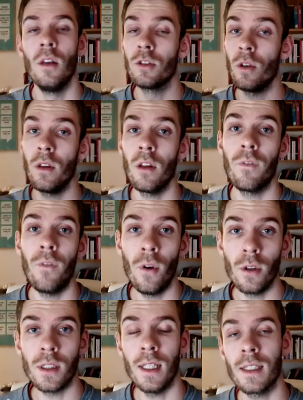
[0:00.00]
So in the
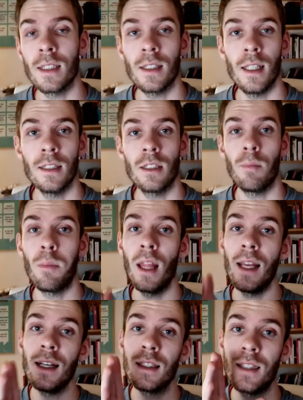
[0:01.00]
first exercise, the
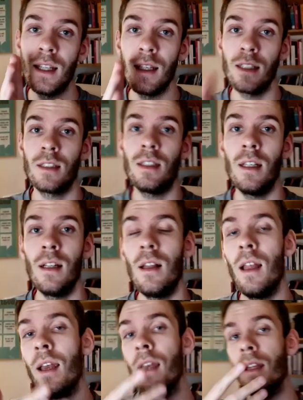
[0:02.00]
player is standing still
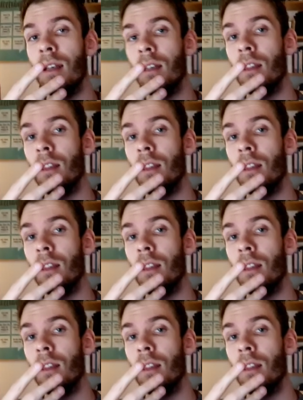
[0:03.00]
and